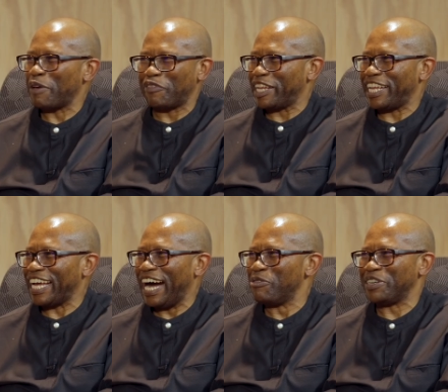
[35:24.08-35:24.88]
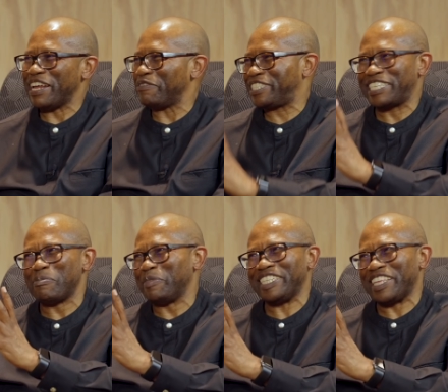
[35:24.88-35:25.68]
perfectly. I wouldn't have
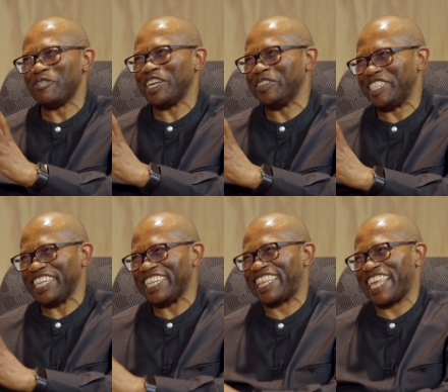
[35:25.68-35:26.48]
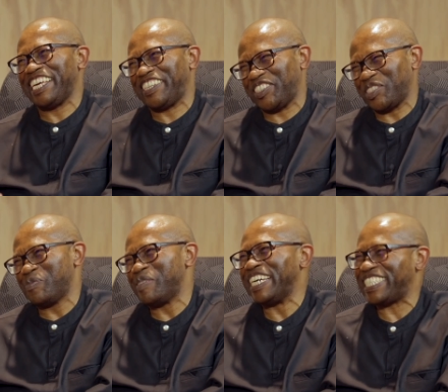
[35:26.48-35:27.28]
summed it the way you did. Thank you
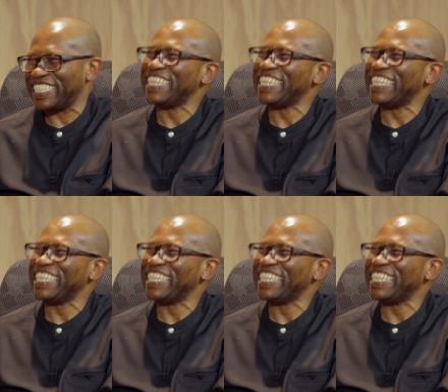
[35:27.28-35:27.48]
so much.